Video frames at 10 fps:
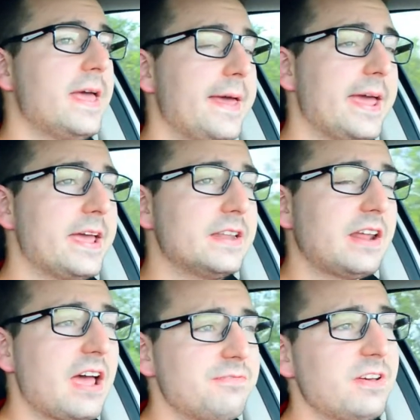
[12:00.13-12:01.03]
and
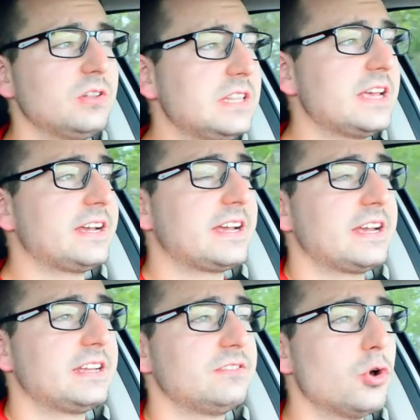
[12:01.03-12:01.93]
I felt like
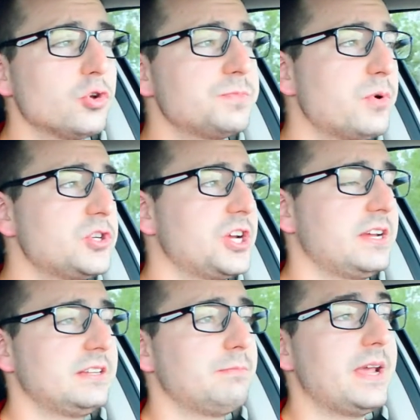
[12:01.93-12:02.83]
those
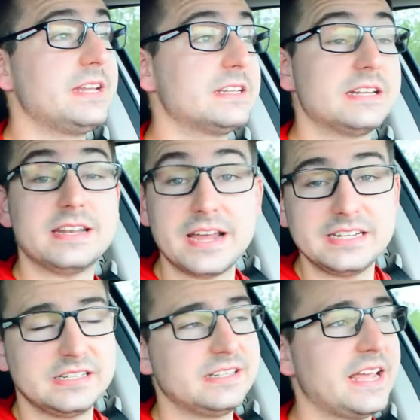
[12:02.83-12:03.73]
bushing made a
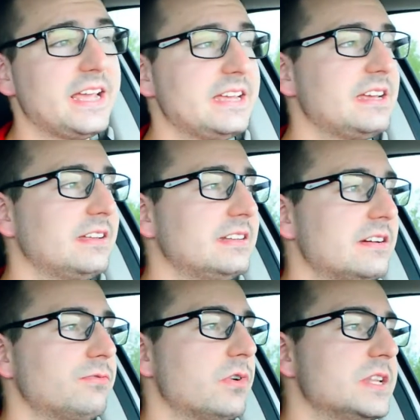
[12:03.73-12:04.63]
night and day
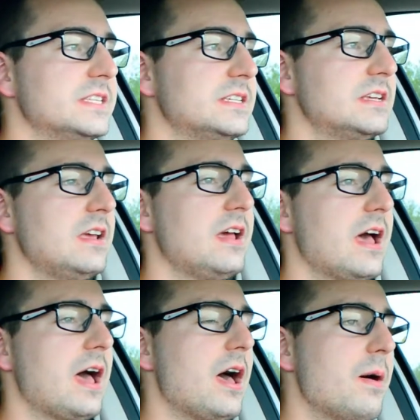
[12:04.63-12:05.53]
difference.
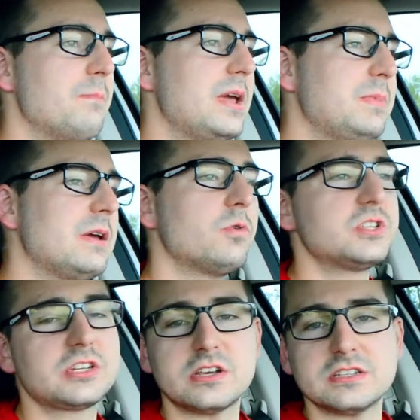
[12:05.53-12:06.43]
Maybe it
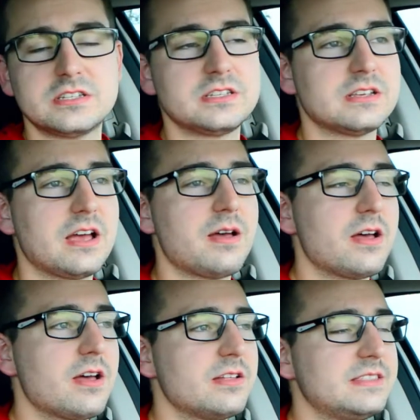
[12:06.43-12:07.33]
was because
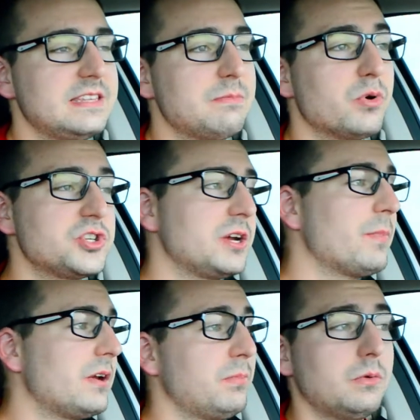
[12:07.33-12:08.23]
the bushing
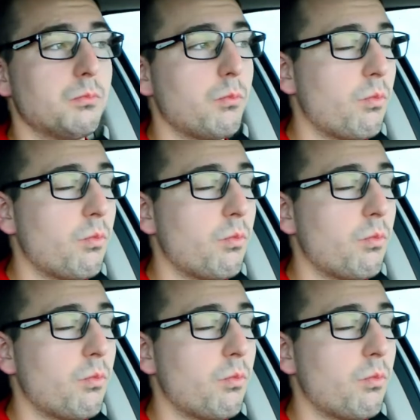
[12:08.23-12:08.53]
might have been